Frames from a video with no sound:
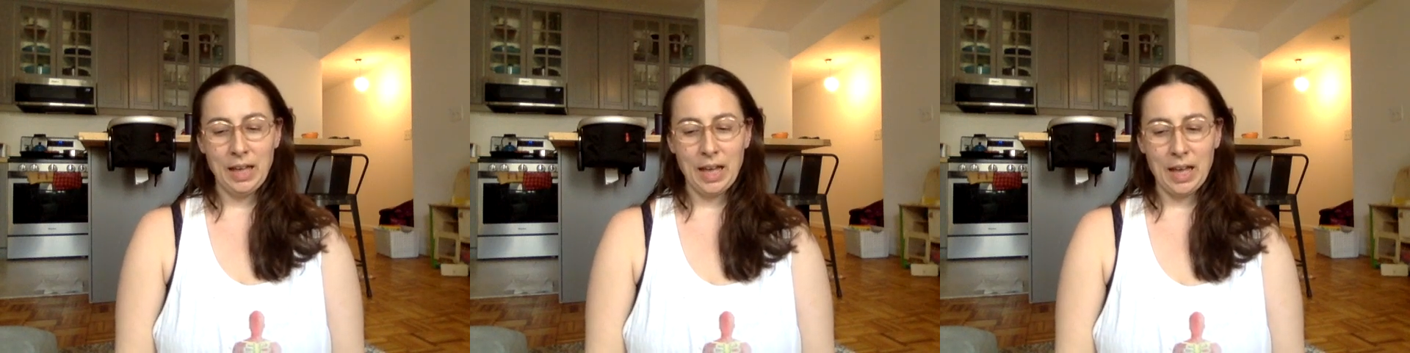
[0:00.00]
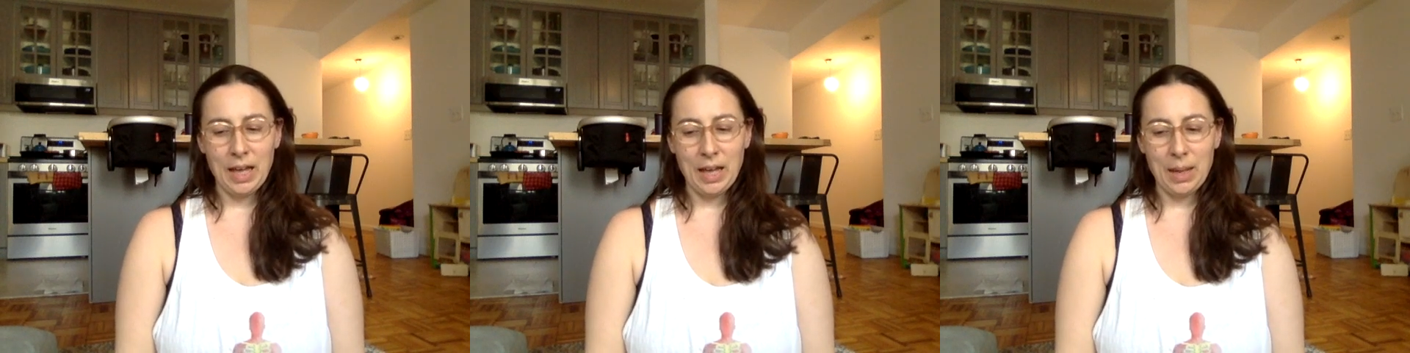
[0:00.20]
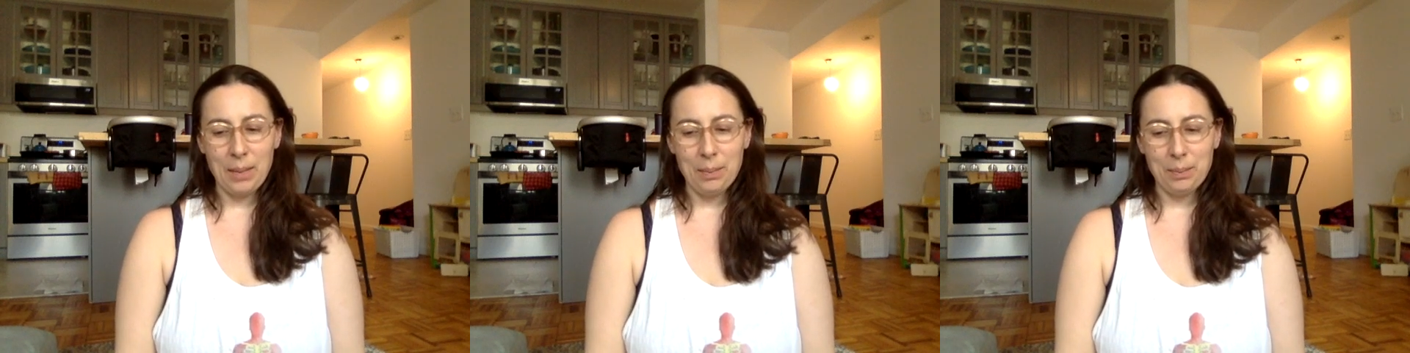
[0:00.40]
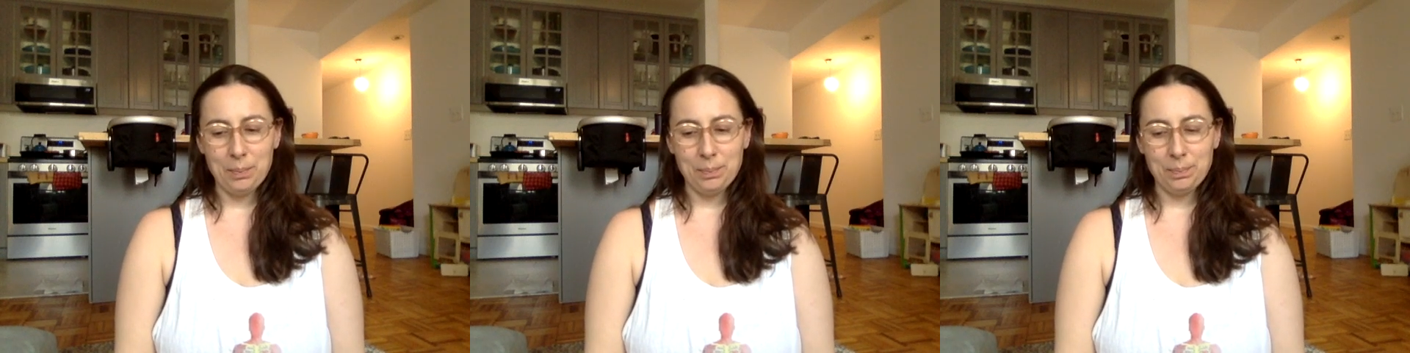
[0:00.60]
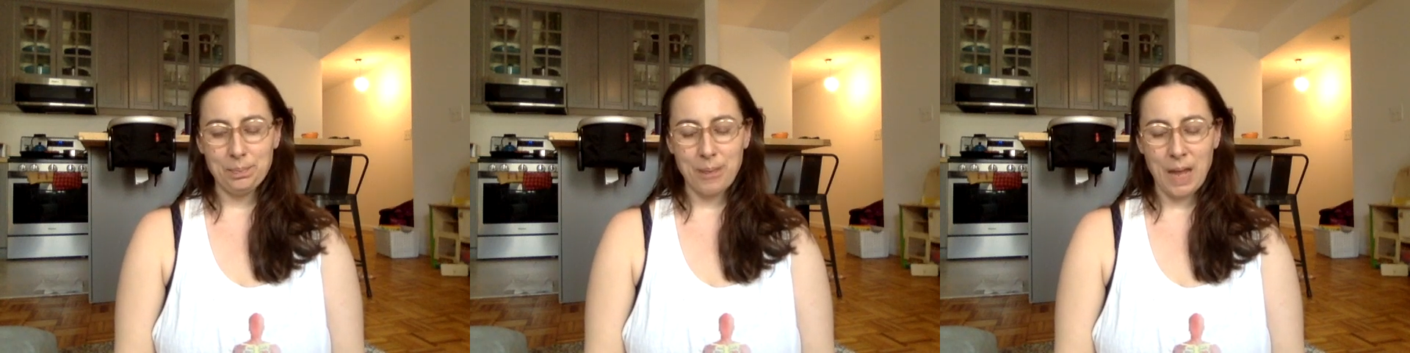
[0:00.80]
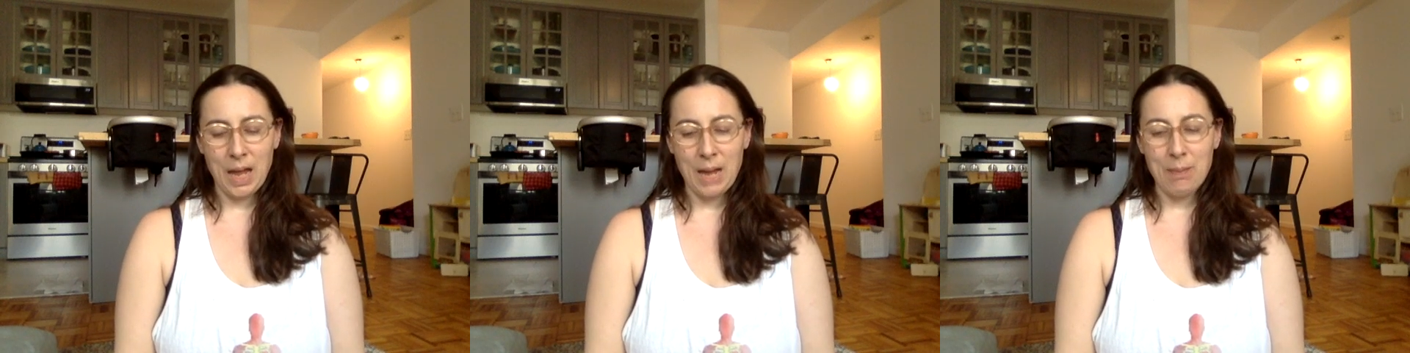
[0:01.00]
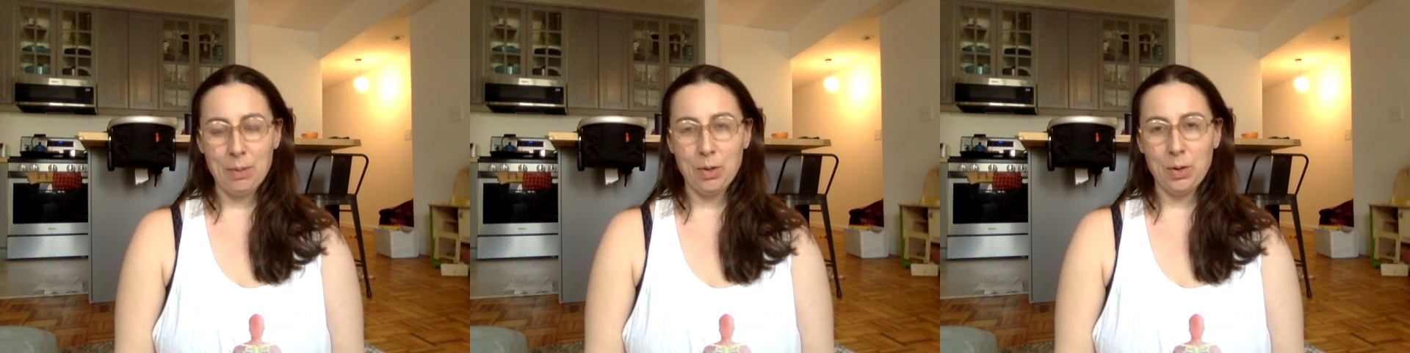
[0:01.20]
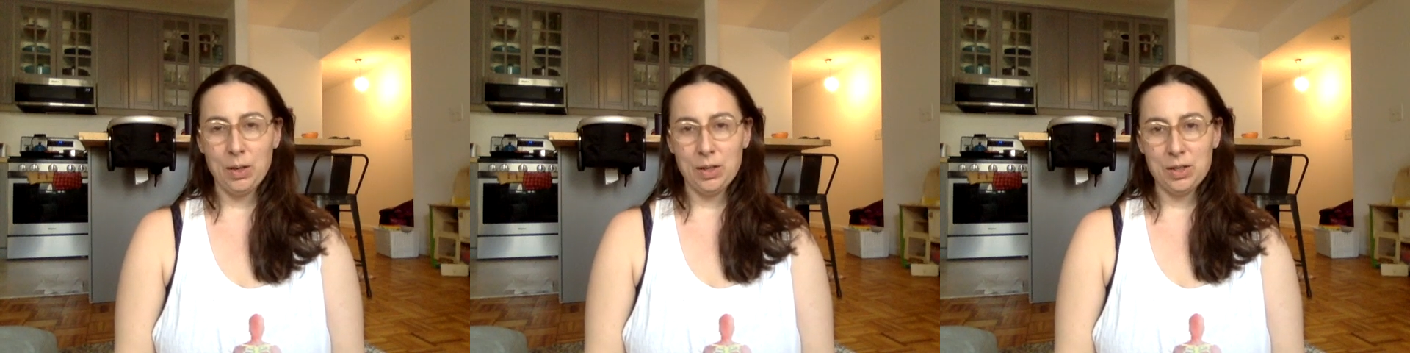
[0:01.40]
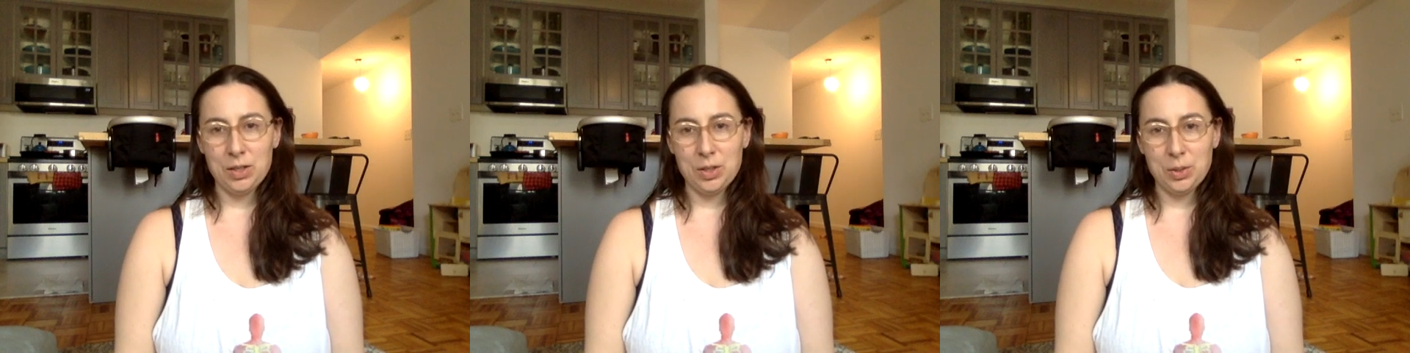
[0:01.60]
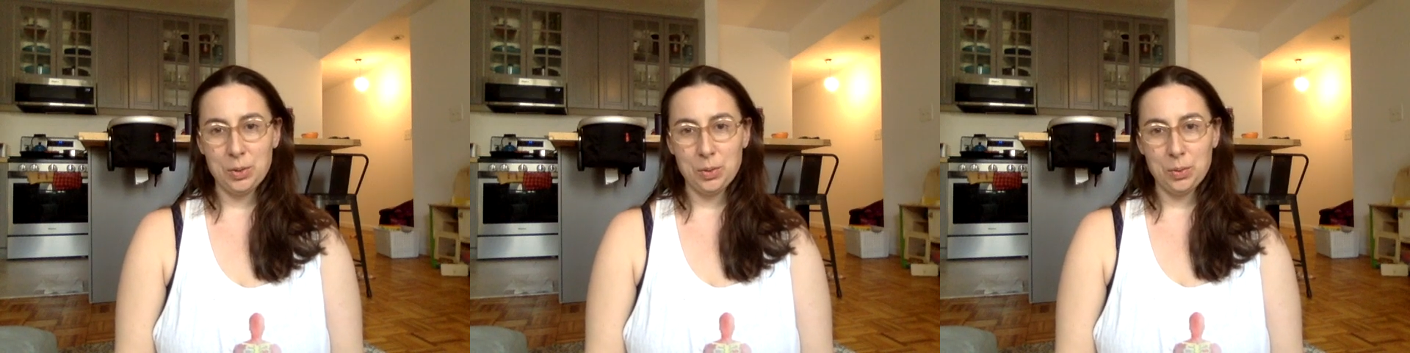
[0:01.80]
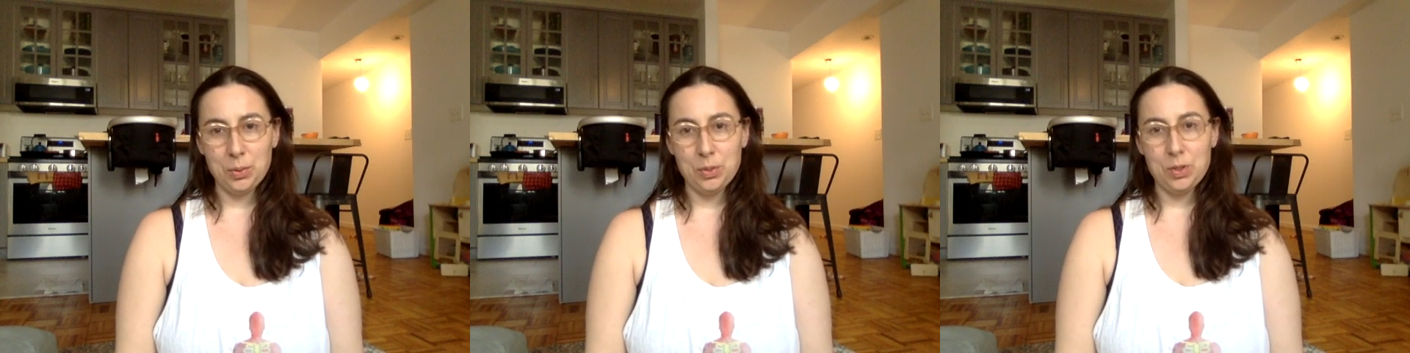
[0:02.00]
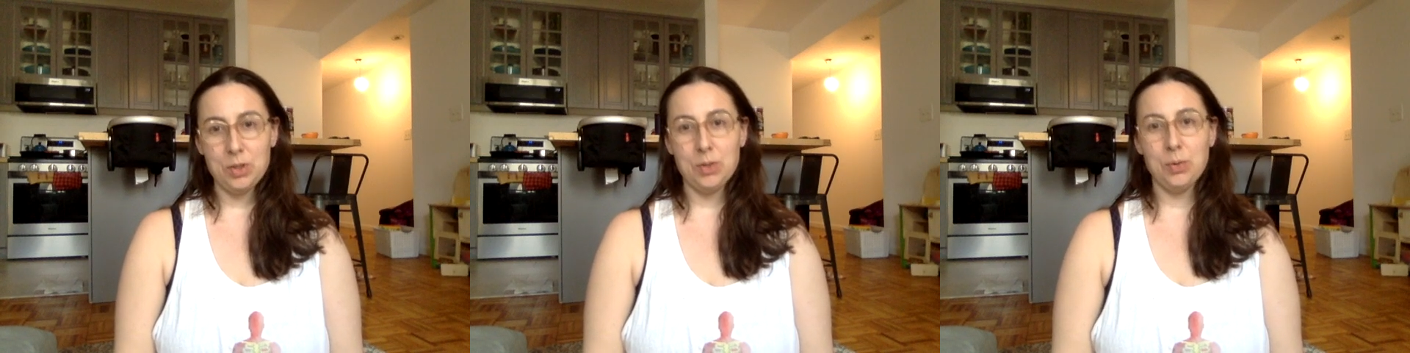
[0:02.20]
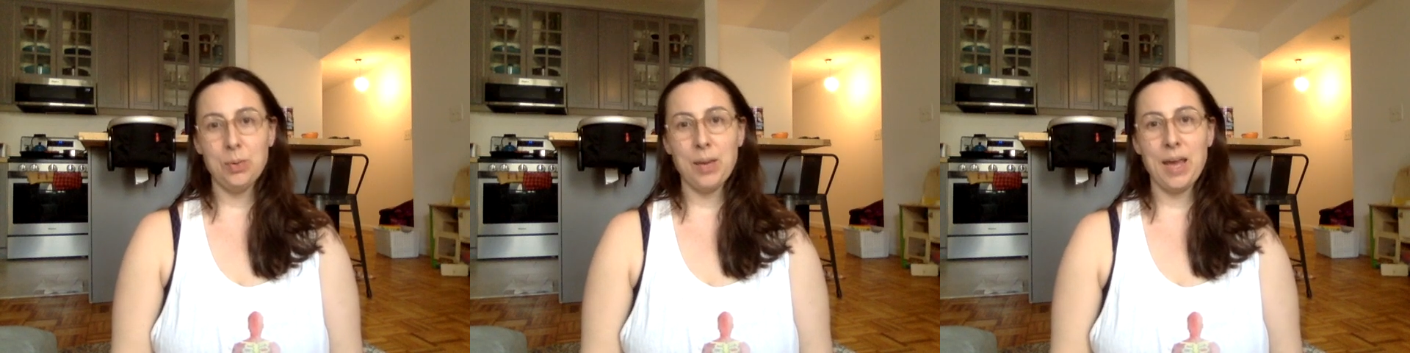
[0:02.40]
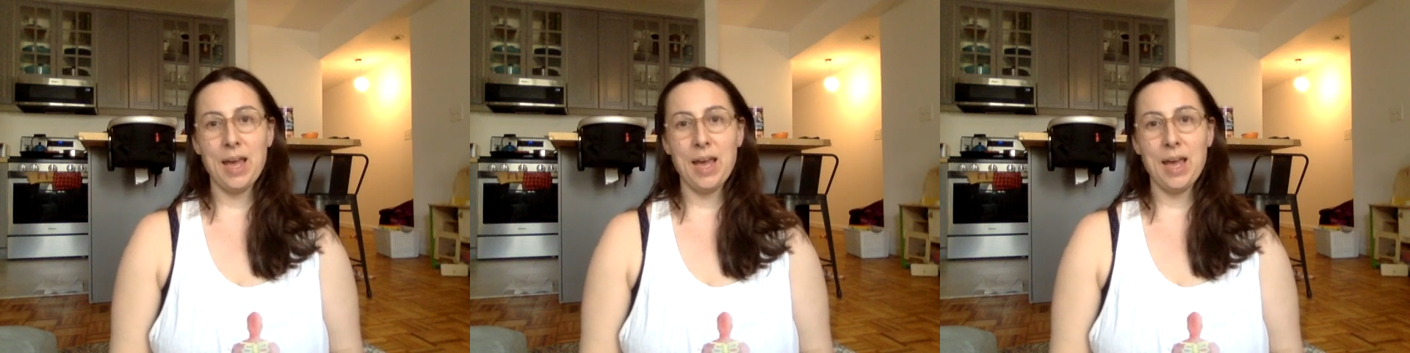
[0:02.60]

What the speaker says: I am going to do